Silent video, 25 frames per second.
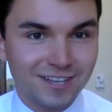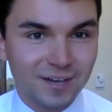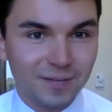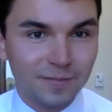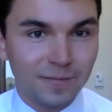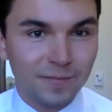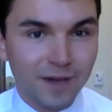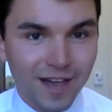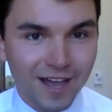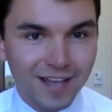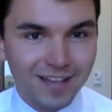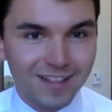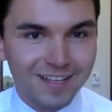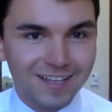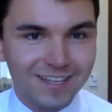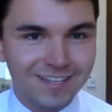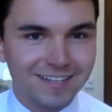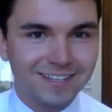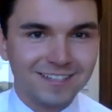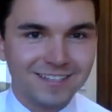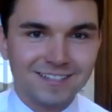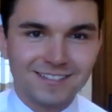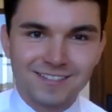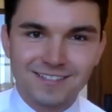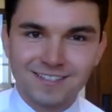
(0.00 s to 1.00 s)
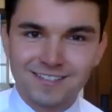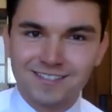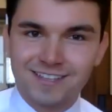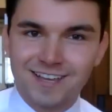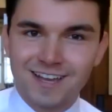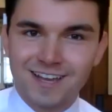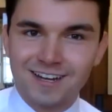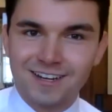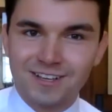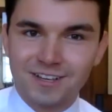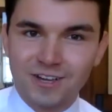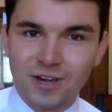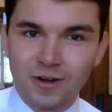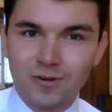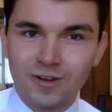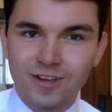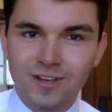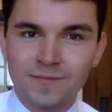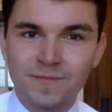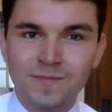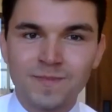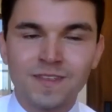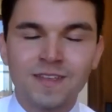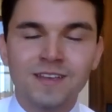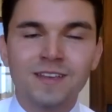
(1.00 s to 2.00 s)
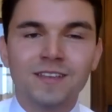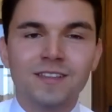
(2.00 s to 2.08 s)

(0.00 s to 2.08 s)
a pilot? Is this ongoing?